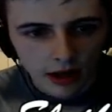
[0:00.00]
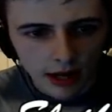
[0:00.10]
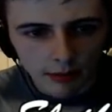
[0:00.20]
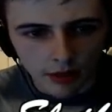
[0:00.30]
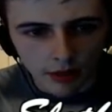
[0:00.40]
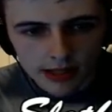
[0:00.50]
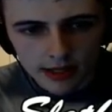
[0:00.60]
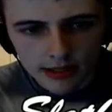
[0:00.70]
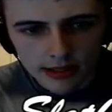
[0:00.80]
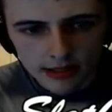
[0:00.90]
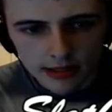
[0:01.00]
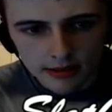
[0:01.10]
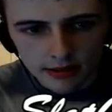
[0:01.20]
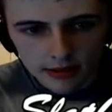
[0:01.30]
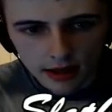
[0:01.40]
Hey bro, is that, is, is
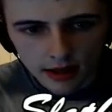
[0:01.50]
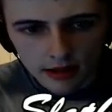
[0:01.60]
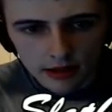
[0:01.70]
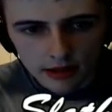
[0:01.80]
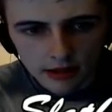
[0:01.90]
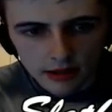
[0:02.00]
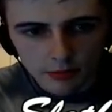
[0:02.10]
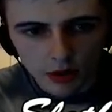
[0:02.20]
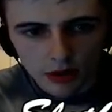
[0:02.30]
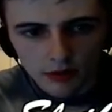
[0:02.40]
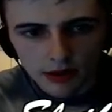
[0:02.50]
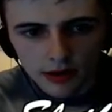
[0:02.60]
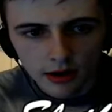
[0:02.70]
there, is there a spawn around here?